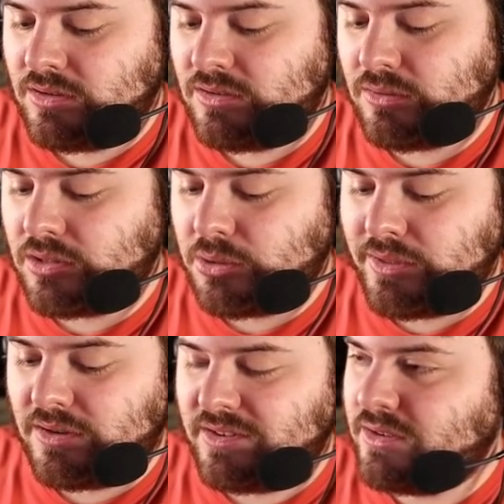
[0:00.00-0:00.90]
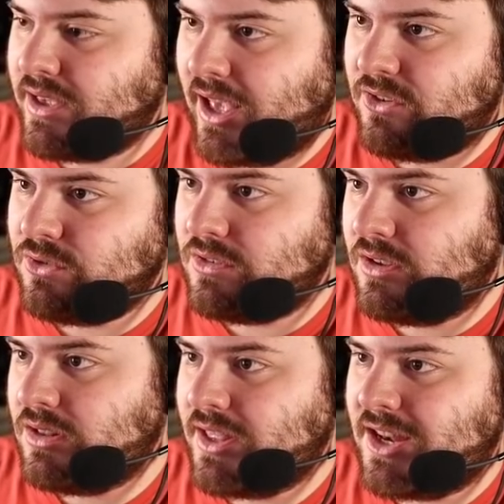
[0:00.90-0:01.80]
So clear without a single
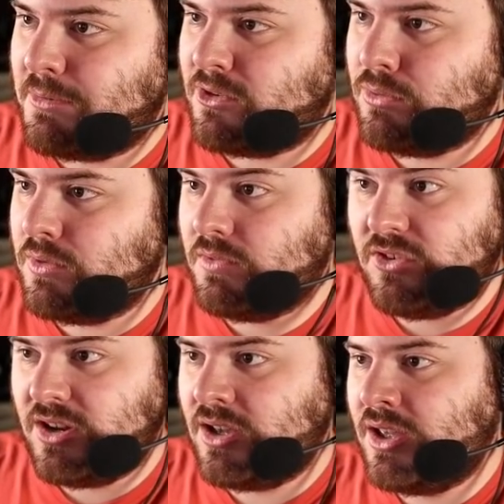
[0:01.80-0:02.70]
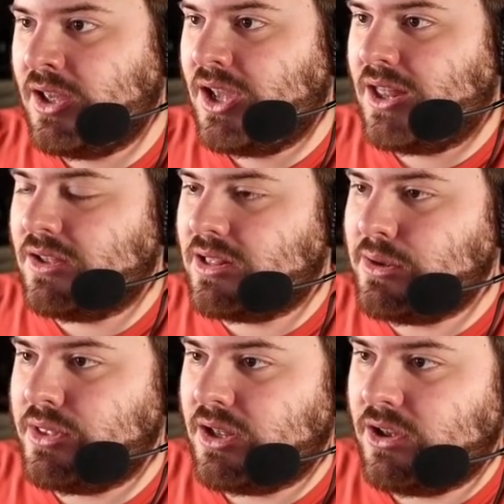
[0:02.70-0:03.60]
casualty, land a special move with Vegeta, and then
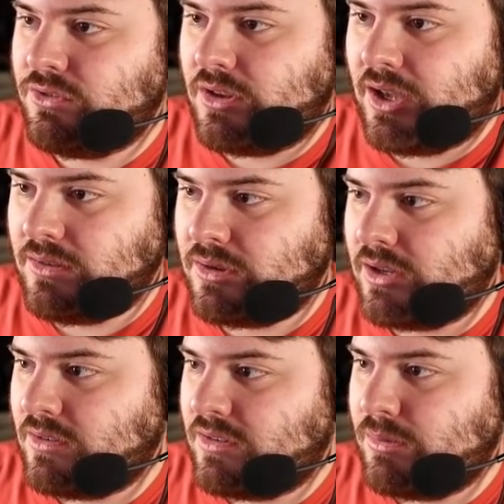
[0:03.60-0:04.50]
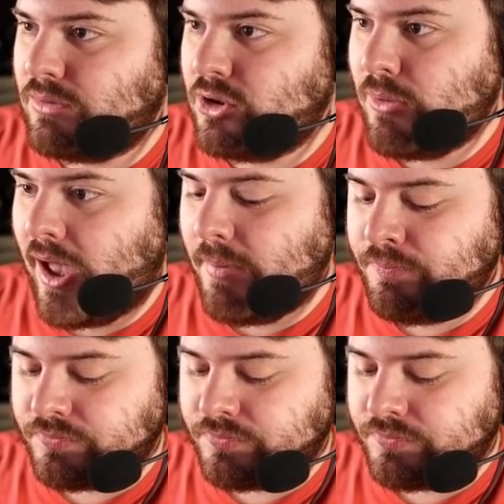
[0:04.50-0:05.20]
clear within 100 counts. Okay, doesn't seem too bad.